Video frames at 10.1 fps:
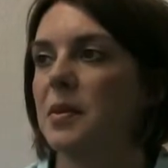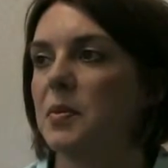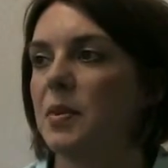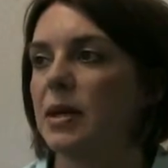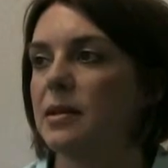
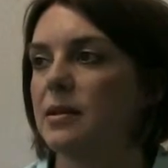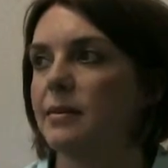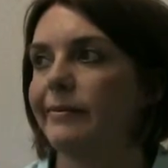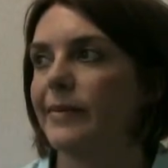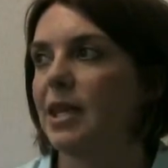But
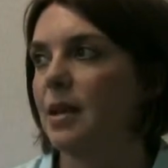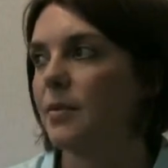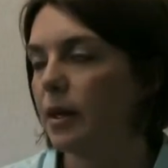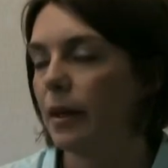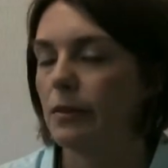Kim,
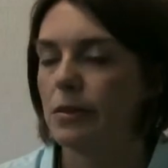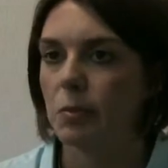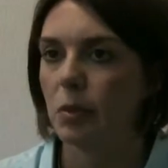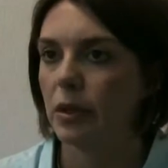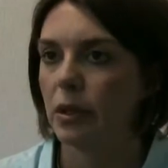again, was
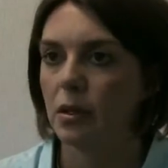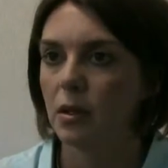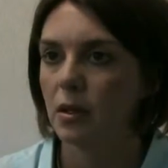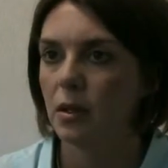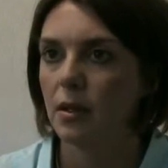brilliant,
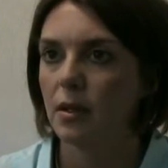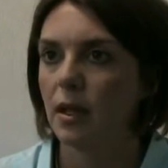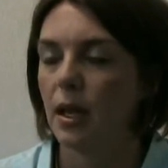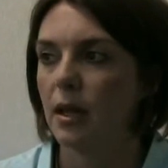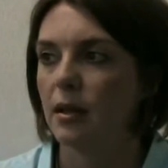
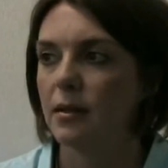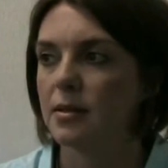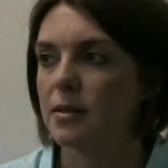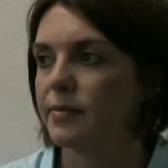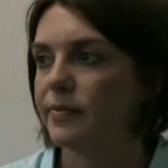
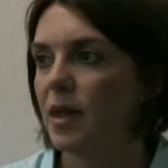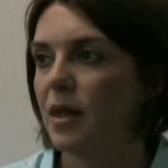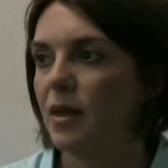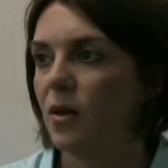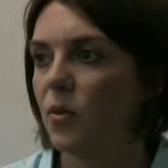and
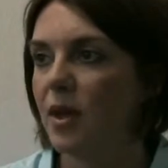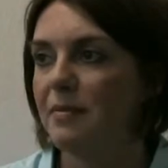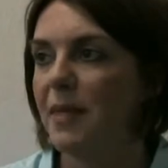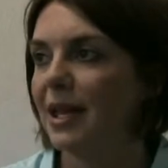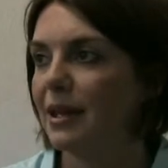we
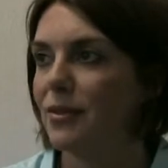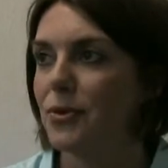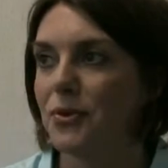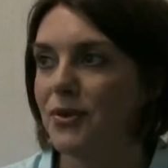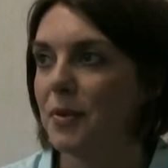made it
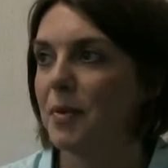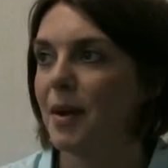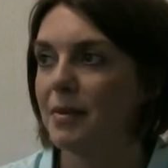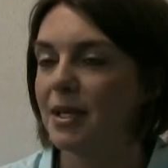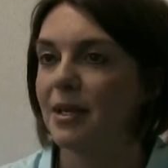through the
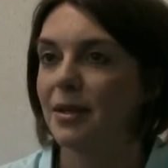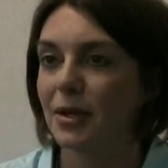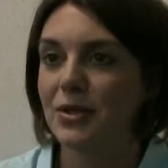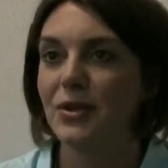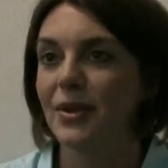
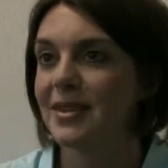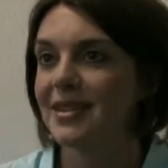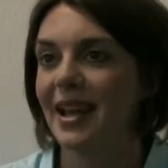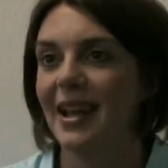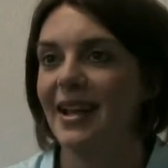Republican-controlled
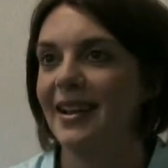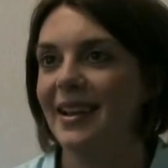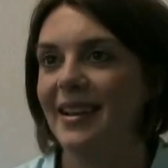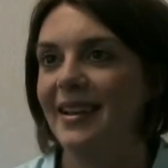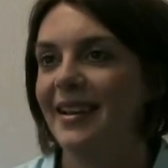Senate.
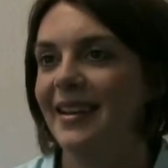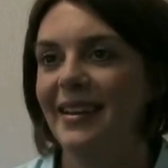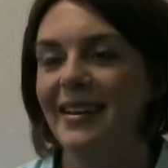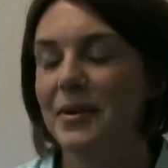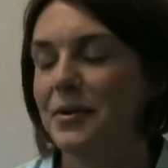
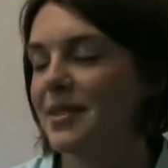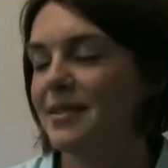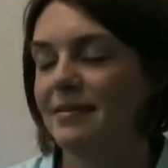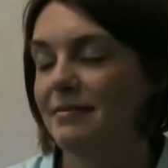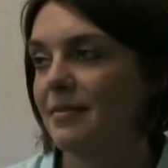It
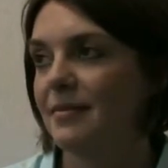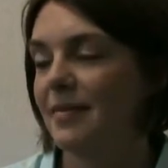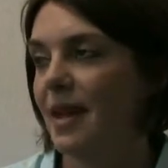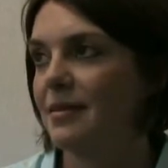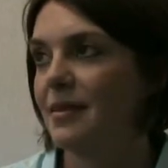was
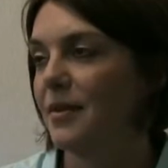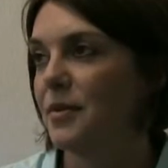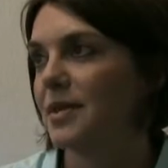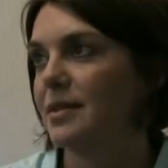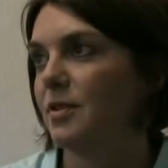
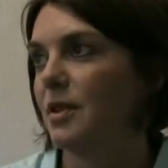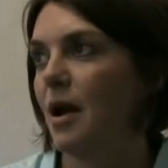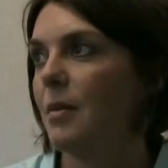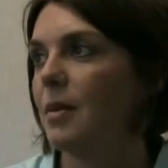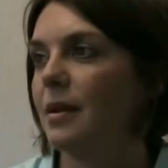
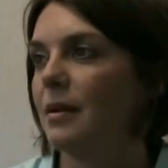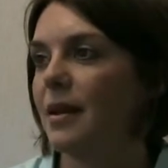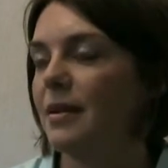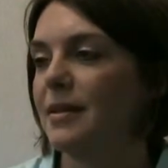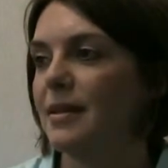phenomenal.
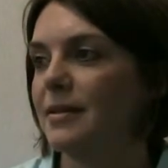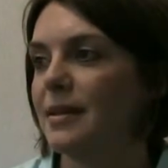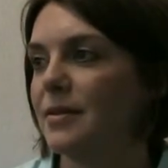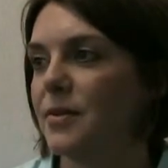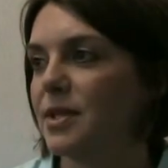
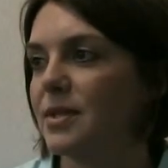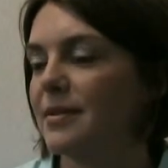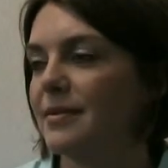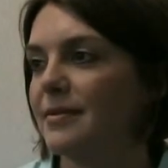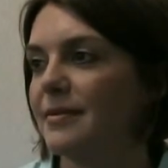It
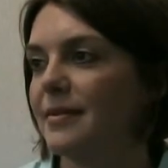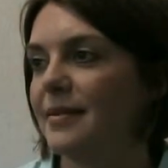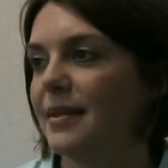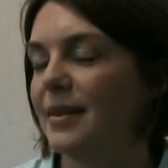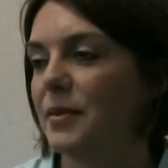was
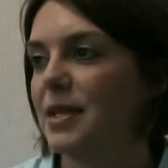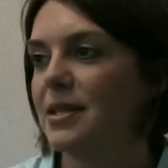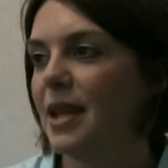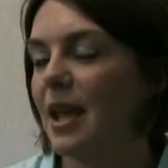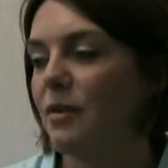when
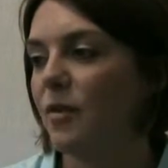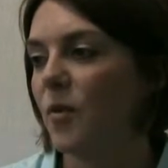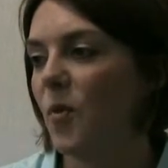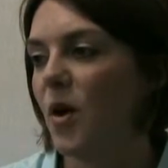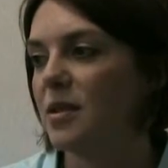Dave
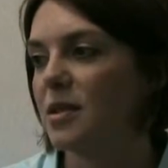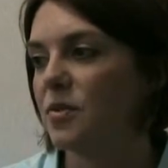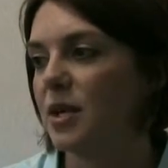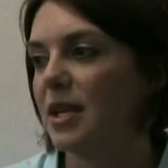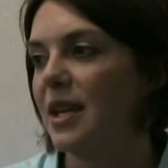
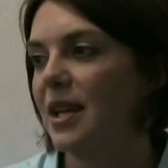Wanzenreed,